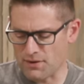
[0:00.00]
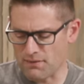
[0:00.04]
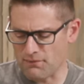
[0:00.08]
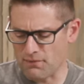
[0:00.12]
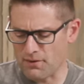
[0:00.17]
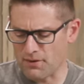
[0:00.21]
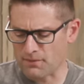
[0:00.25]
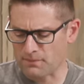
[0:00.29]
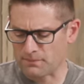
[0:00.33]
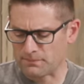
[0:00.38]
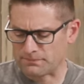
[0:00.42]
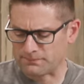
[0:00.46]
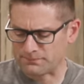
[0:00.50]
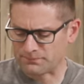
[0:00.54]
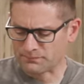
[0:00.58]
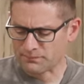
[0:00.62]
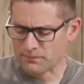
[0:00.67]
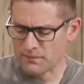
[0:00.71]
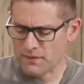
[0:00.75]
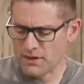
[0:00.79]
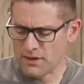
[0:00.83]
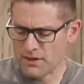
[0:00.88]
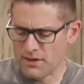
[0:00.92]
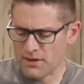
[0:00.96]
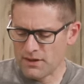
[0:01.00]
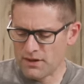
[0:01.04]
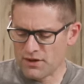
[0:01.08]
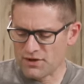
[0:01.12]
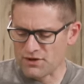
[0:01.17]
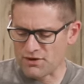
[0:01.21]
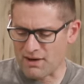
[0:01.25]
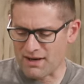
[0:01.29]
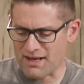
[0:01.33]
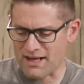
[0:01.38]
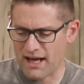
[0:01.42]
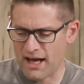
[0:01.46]
so forth.
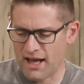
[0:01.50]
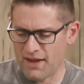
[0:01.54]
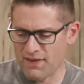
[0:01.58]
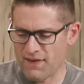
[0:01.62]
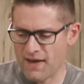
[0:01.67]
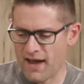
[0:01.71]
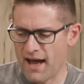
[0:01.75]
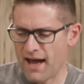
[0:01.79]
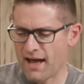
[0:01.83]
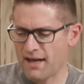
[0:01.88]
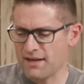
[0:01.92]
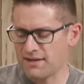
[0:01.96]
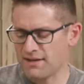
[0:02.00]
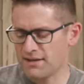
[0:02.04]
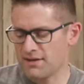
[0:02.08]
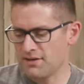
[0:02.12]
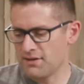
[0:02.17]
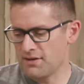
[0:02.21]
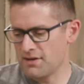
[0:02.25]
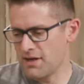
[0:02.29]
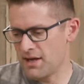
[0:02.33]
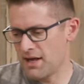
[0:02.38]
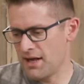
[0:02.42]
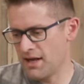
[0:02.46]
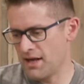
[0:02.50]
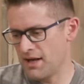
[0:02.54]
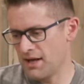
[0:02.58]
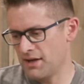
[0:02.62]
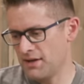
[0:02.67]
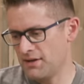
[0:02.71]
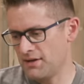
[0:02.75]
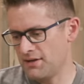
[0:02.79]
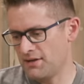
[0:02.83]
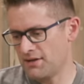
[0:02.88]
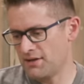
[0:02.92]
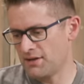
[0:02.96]
So I cut that,
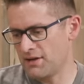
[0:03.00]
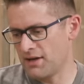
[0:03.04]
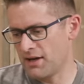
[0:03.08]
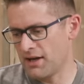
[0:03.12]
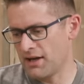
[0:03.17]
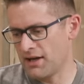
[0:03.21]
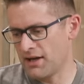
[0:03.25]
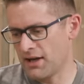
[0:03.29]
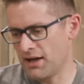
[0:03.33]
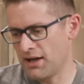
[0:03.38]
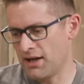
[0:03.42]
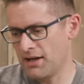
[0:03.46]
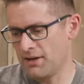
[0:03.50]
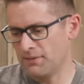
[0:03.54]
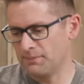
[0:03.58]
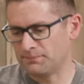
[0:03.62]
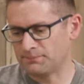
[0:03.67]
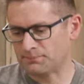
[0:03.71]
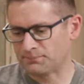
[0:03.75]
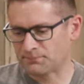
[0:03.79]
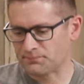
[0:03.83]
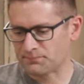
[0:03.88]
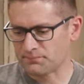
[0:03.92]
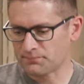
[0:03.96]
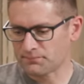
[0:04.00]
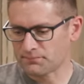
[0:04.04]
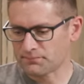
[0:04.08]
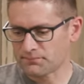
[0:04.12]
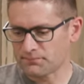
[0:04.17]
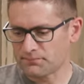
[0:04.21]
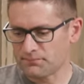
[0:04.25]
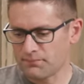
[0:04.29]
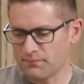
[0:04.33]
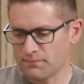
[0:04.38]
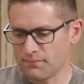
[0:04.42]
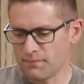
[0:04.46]
and I cut it
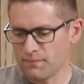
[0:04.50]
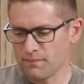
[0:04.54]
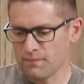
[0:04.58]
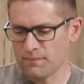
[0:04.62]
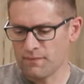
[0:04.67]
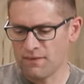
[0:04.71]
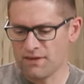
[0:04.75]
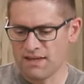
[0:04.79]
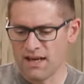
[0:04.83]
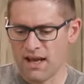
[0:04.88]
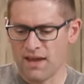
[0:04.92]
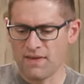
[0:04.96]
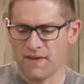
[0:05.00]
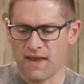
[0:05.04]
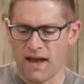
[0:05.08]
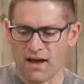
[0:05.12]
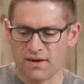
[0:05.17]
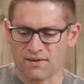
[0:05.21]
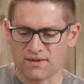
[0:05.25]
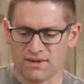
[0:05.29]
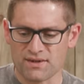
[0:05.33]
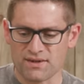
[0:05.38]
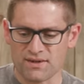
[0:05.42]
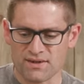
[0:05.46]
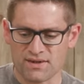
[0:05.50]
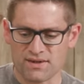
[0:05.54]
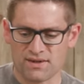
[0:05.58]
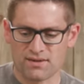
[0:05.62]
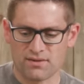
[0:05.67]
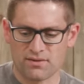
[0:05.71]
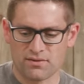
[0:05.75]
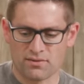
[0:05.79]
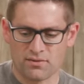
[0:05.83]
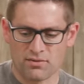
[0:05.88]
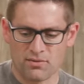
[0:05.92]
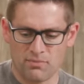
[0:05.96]

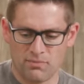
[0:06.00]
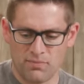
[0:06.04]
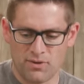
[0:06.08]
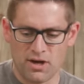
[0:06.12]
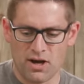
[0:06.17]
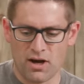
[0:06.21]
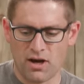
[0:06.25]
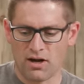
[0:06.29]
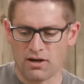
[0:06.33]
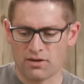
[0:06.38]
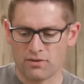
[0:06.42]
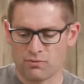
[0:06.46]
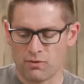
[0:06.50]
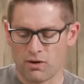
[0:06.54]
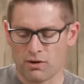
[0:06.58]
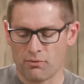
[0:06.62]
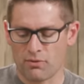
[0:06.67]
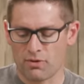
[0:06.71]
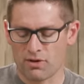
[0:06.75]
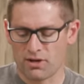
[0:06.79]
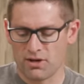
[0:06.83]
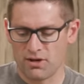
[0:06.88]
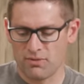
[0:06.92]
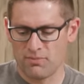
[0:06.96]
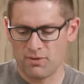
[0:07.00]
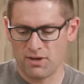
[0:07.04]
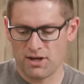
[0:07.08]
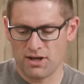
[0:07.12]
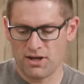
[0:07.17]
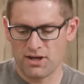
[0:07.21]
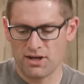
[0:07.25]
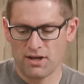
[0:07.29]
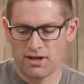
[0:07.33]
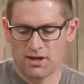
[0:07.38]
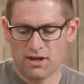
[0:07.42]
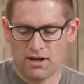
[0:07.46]
0.010 beyond where we're going to
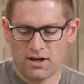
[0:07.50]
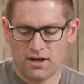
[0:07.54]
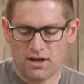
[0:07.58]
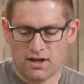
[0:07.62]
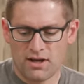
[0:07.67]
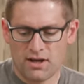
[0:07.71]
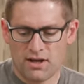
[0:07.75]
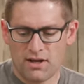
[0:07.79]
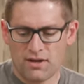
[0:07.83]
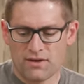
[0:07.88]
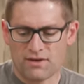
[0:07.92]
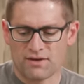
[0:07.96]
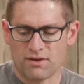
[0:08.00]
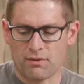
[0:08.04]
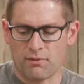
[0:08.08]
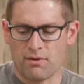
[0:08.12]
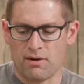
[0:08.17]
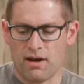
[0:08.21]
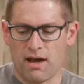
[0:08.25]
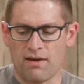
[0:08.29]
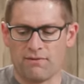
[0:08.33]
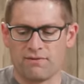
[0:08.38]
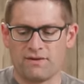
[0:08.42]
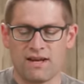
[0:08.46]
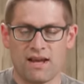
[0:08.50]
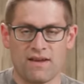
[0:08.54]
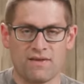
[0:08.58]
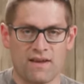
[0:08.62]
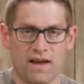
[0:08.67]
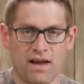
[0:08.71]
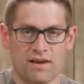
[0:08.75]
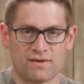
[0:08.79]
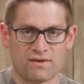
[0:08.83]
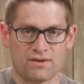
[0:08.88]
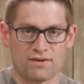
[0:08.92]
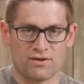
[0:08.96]
be. So we'd have
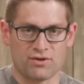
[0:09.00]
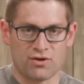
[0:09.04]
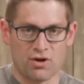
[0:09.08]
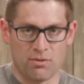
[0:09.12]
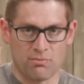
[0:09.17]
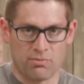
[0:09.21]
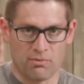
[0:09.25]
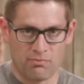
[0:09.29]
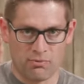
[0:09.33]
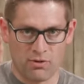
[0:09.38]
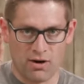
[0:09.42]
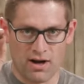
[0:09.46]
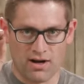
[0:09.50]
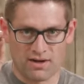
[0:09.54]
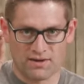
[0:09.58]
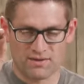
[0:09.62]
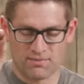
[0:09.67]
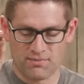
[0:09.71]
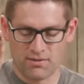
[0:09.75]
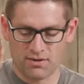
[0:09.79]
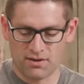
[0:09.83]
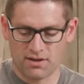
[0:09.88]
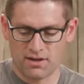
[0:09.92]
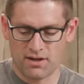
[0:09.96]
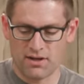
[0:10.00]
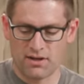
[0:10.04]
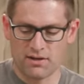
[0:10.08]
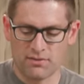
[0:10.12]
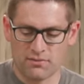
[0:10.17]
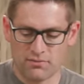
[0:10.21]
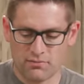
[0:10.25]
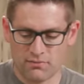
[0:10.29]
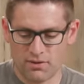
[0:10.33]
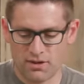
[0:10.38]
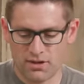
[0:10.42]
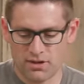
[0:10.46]
0.010 jump approximately
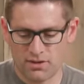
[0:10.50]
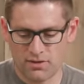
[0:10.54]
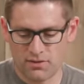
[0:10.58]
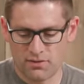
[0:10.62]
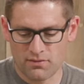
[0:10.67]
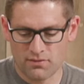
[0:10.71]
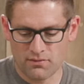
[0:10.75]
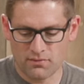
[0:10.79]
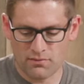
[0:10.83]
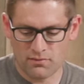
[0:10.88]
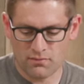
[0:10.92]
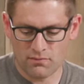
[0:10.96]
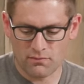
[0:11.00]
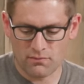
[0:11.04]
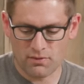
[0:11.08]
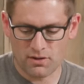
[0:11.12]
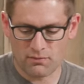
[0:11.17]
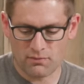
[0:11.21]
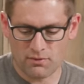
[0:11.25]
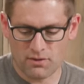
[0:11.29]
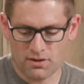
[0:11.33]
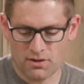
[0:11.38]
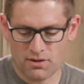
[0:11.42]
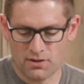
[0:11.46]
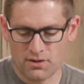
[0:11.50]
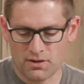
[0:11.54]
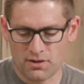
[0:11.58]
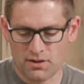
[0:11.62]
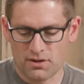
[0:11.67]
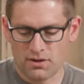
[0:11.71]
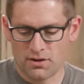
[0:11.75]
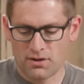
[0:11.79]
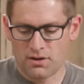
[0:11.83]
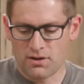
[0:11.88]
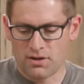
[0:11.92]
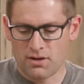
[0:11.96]
when we're
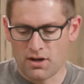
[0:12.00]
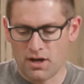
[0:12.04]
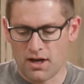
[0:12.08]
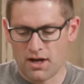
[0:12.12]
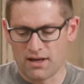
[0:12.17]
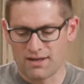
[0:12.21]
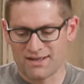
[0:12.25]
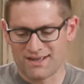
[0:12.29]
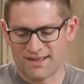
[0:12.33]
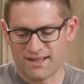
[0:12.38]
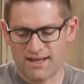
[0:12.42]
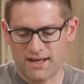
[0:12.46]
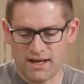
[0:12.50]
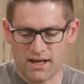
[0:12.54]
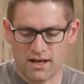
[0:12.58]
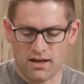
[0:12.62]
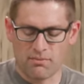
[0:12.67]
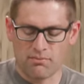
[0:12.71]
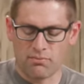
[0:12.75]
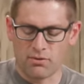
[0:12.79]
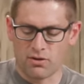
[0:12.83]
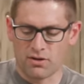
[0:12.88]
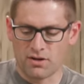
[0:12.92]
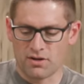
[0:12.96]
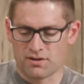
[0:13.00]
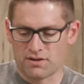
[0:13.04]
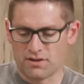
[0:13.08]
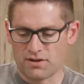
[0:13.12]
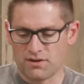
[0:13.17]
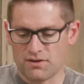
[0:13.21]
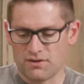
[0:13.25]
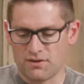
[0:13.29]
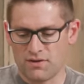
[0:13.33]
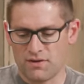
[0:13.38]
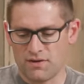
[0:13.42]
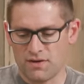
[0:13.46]
seating a bullet
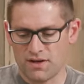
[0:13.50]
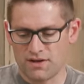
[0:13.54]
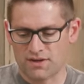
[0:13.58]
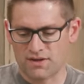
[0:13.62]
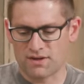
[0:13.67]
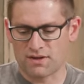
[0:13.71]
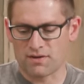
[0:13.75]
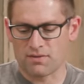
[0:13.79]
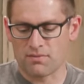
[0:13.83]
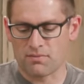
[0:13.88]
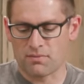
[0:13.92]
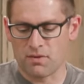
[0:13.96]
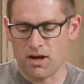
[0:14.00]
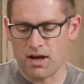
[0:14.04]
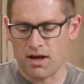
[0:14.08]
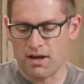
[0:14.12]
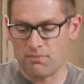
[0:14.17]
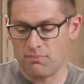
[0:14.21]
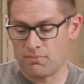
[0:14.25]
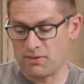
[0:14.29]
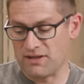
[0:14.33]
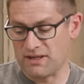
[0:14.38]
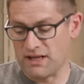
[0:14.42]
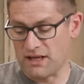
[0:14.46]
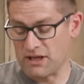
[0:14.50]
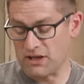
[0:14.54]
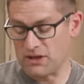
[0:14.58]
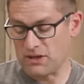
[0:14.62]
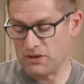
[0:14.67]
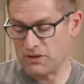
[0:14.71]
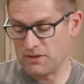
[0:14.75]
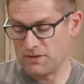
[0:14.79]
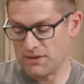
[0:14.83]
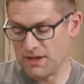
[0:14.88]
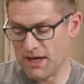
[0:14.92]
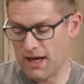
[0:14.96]
to this
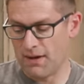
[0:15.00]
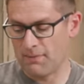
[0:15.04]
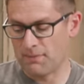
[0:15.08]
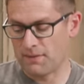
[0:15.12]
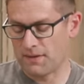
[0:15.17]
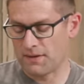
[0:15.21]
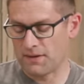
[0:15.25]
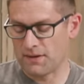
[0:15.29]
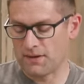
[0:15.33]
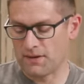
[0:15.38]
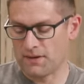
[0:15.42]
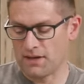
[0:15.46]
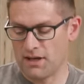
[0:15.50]
particular depth.